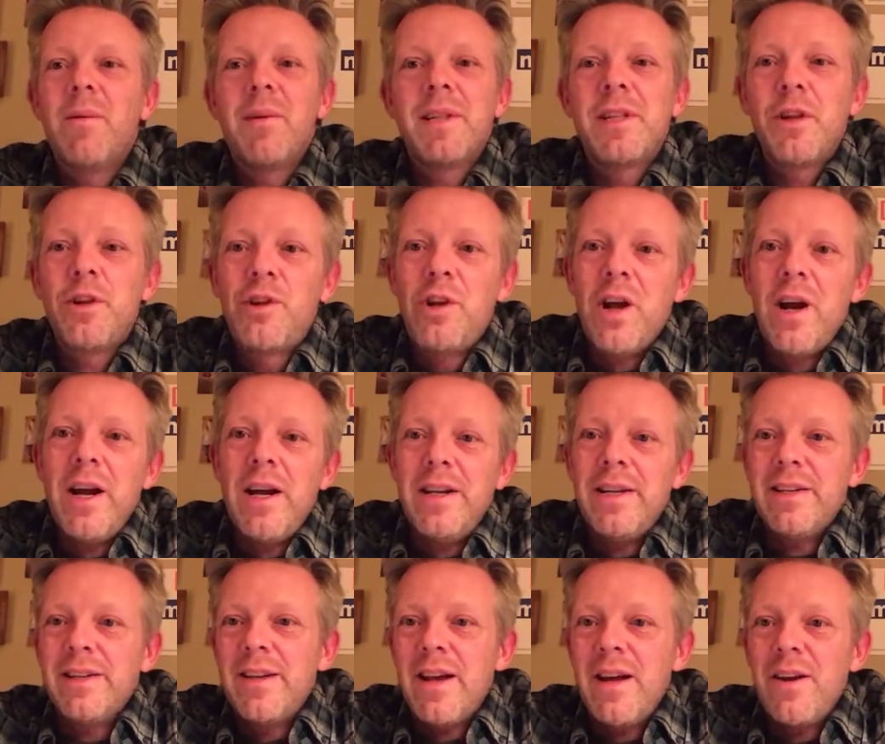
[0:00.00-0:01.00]
was the
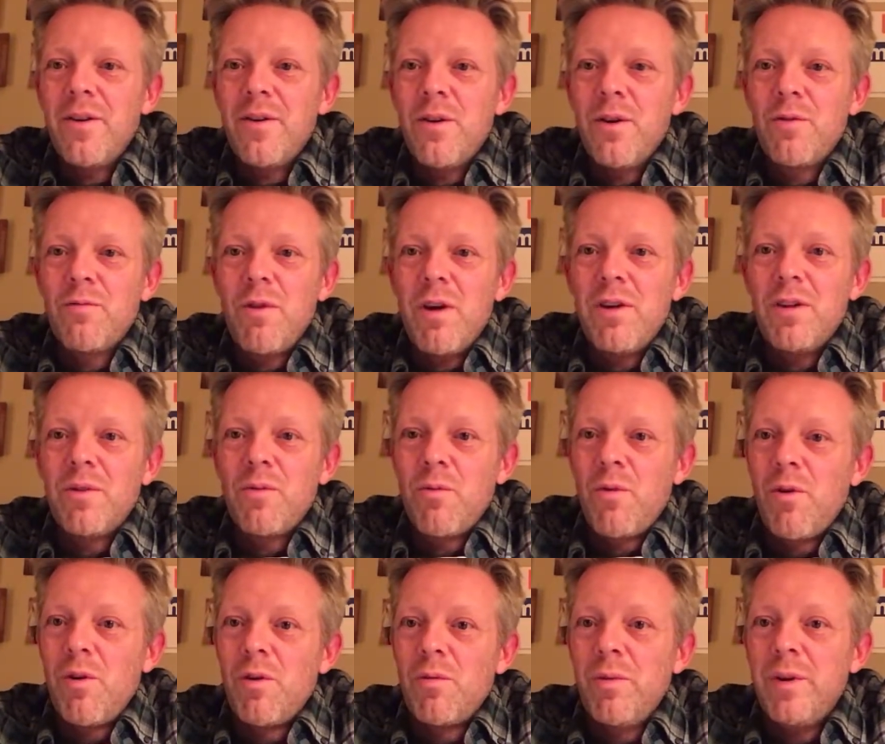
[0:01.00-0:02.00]
shot kind of heard around the
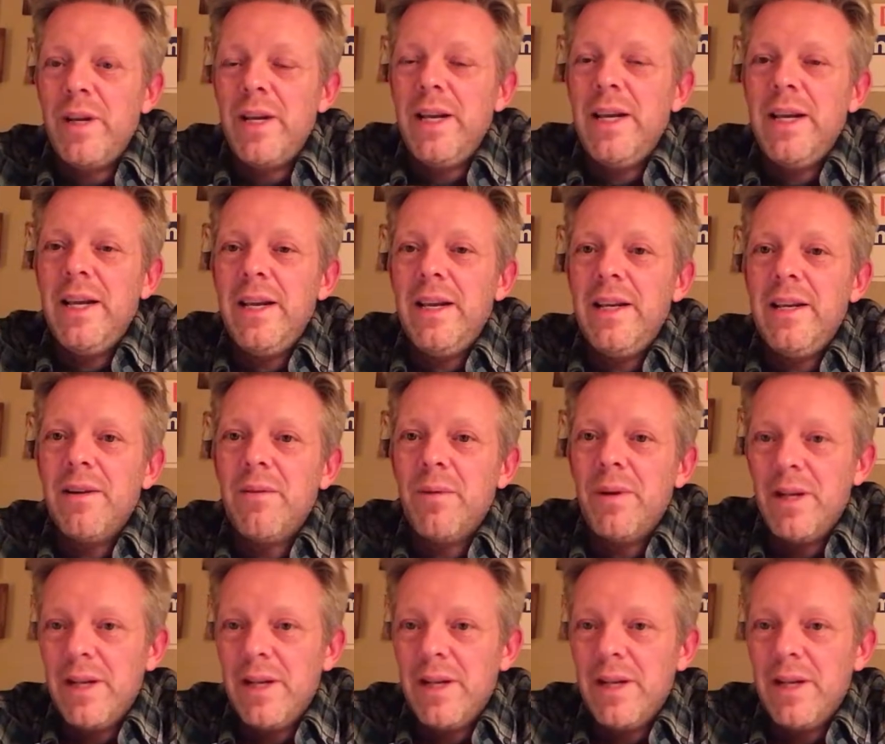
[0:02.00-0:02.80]
world when